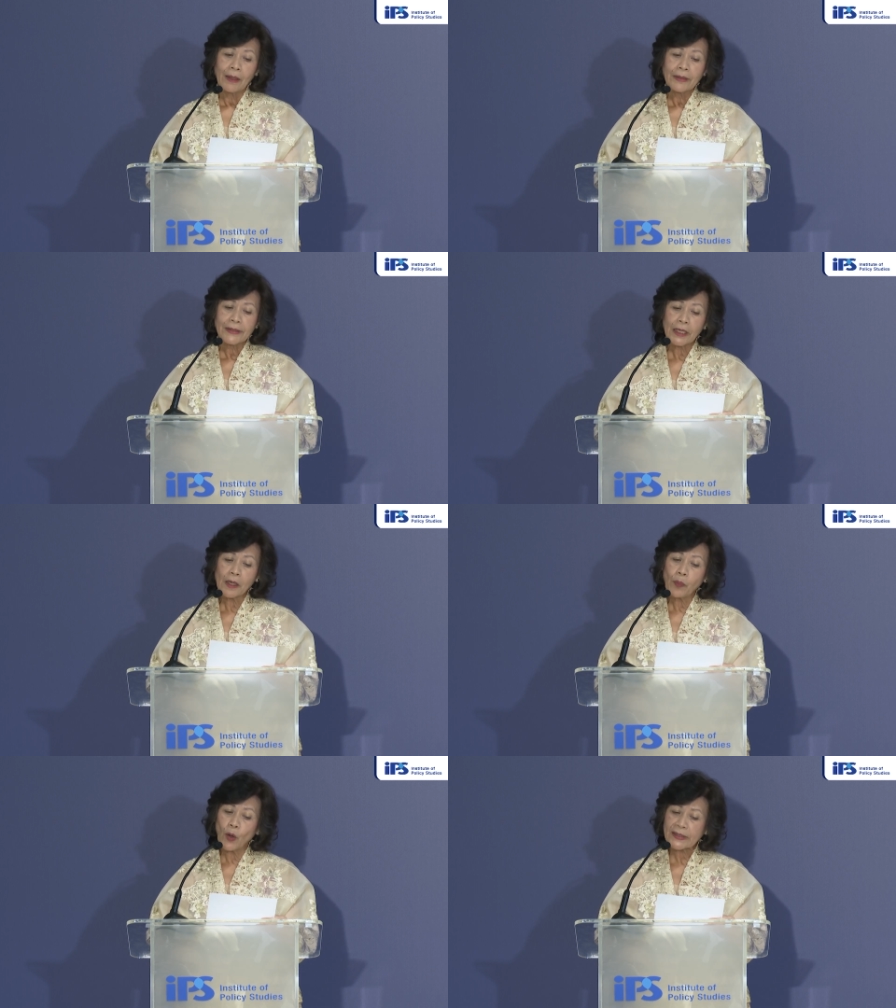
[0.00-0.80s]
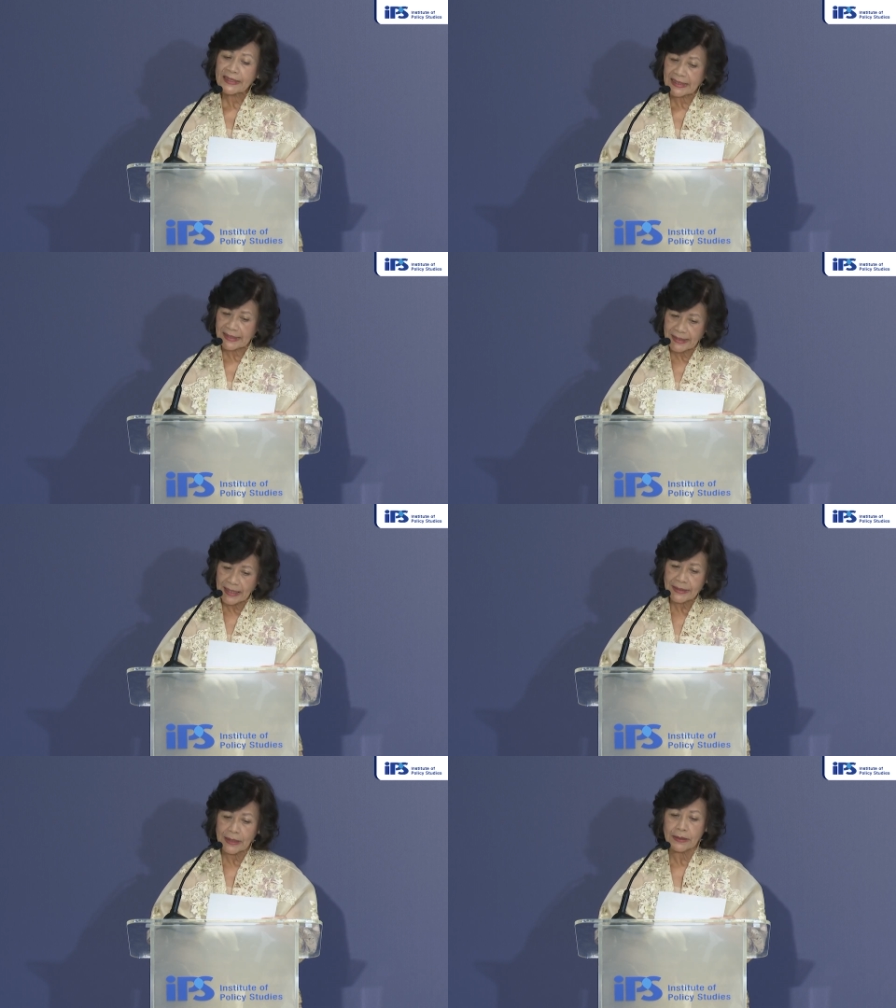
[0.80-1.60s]
Singapore's
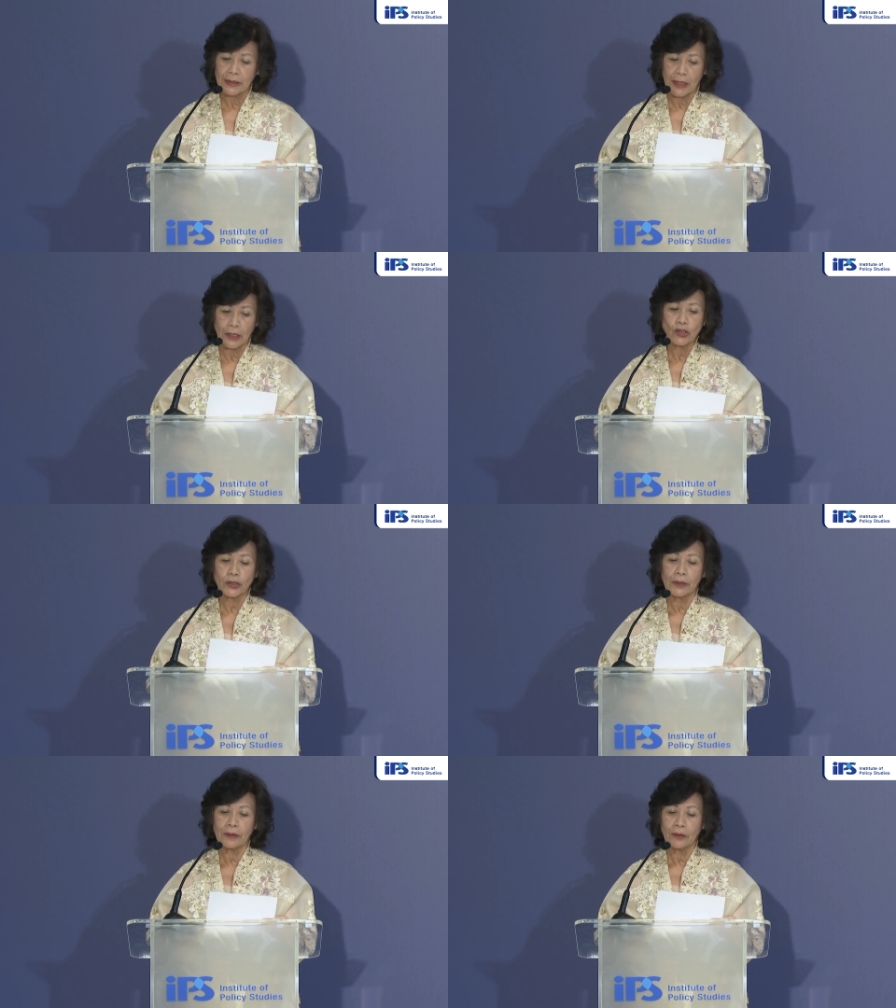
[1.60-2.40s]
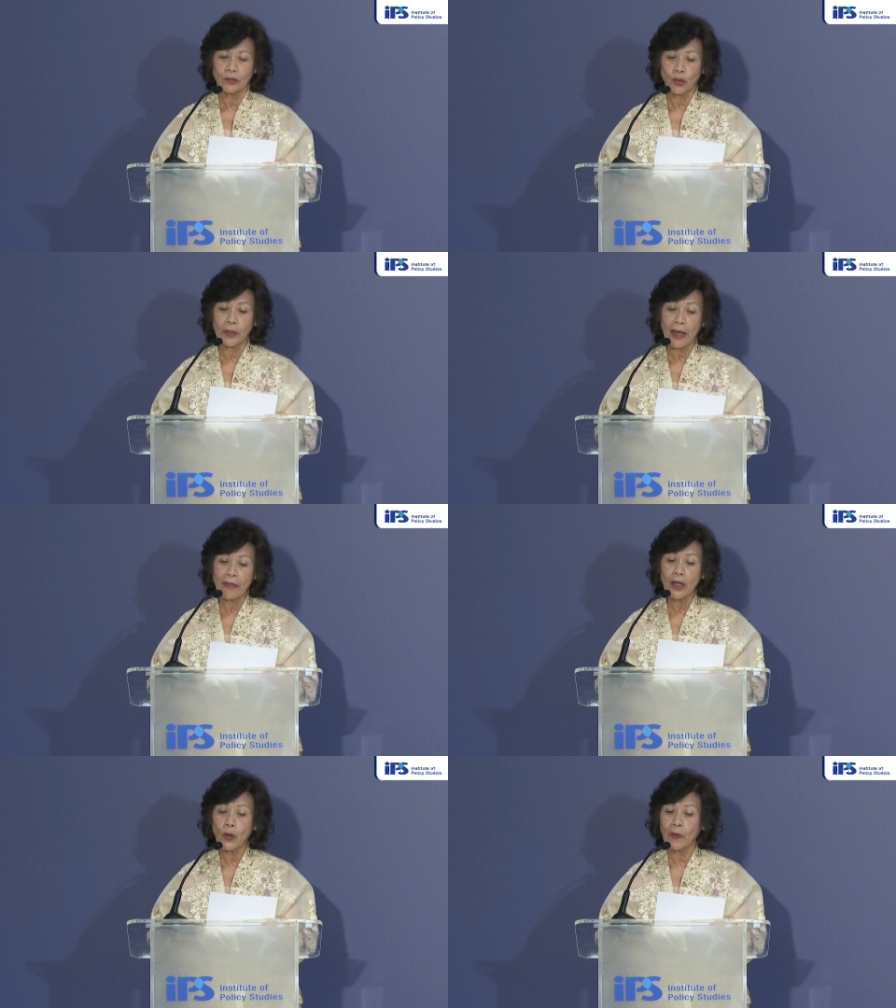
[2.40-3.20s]
success as a nation,
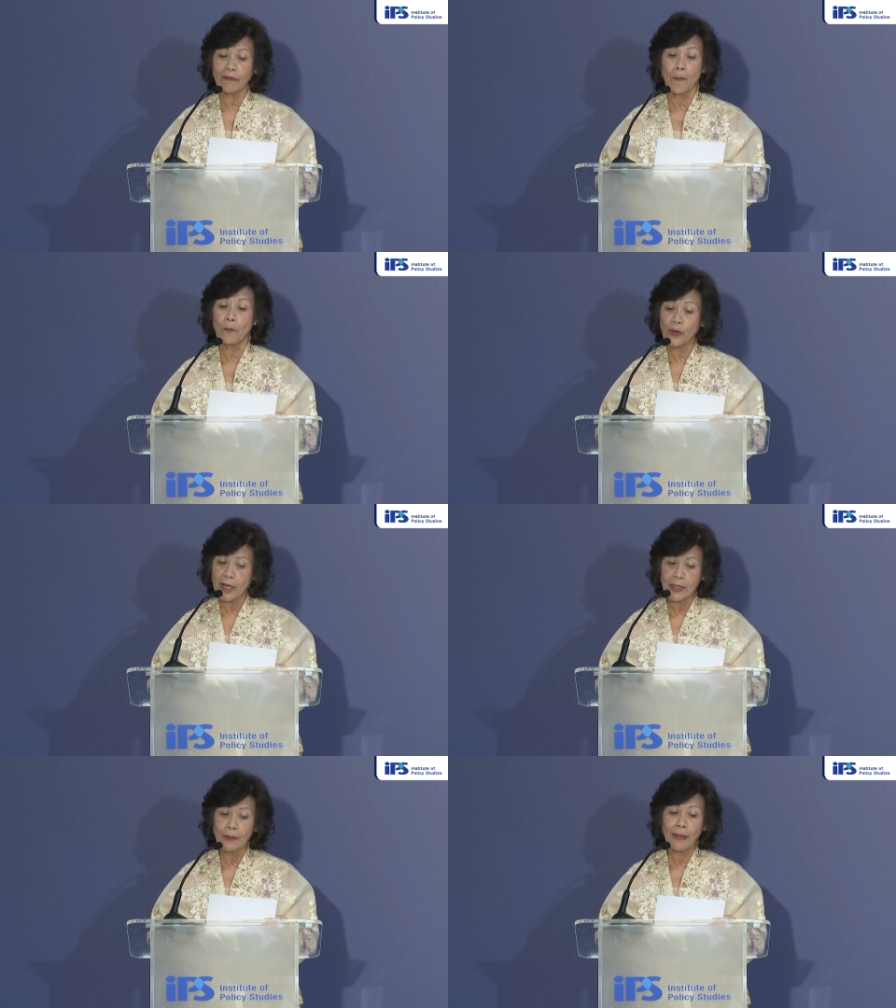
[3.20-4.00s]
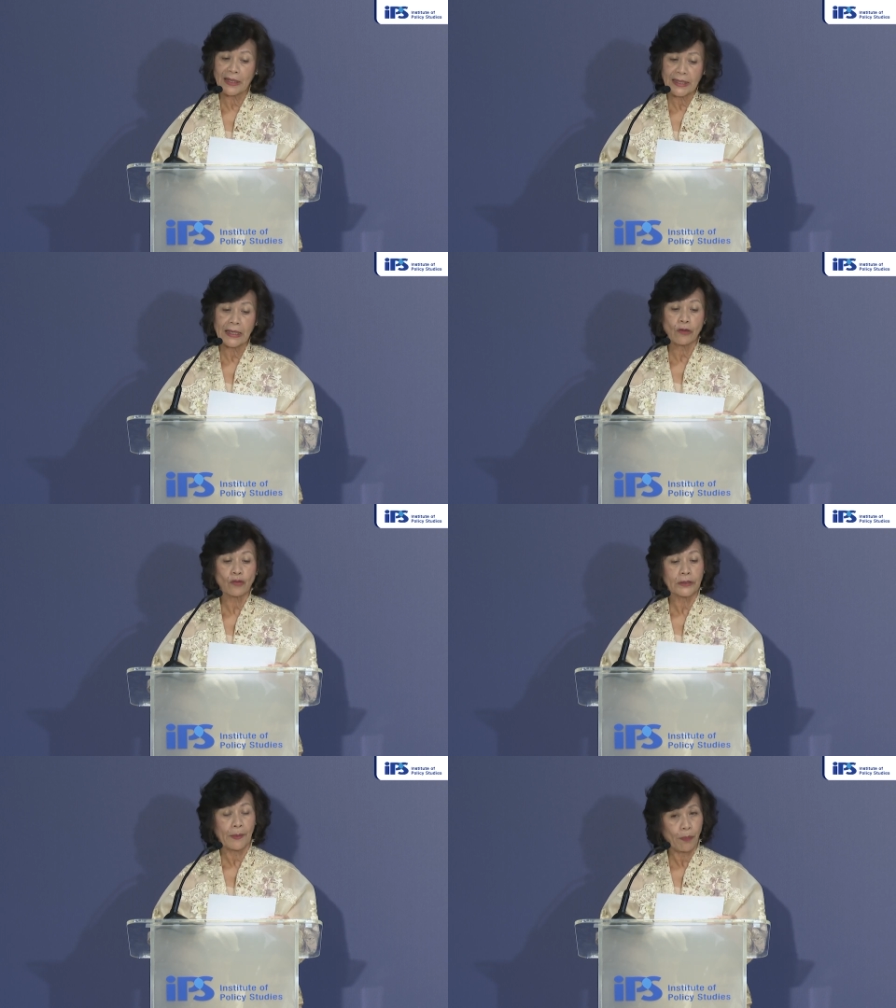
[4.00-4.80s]
together with our brilliant
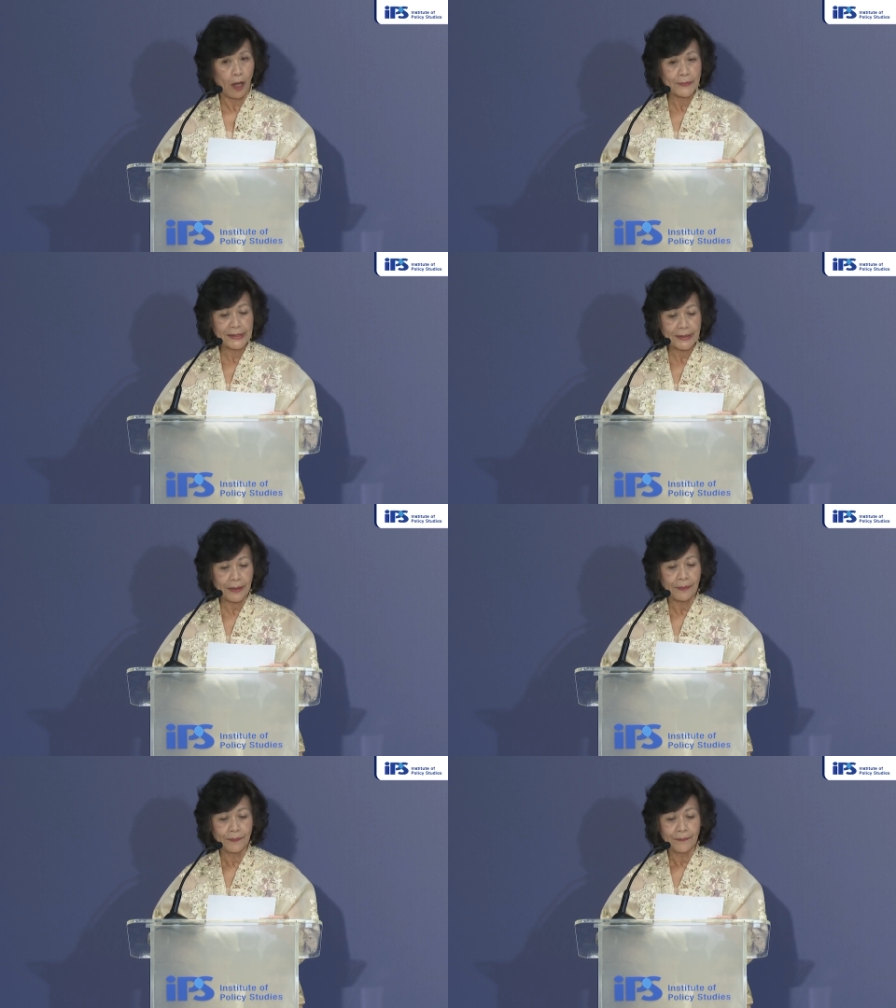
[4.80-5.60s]
multilateral diplomacy,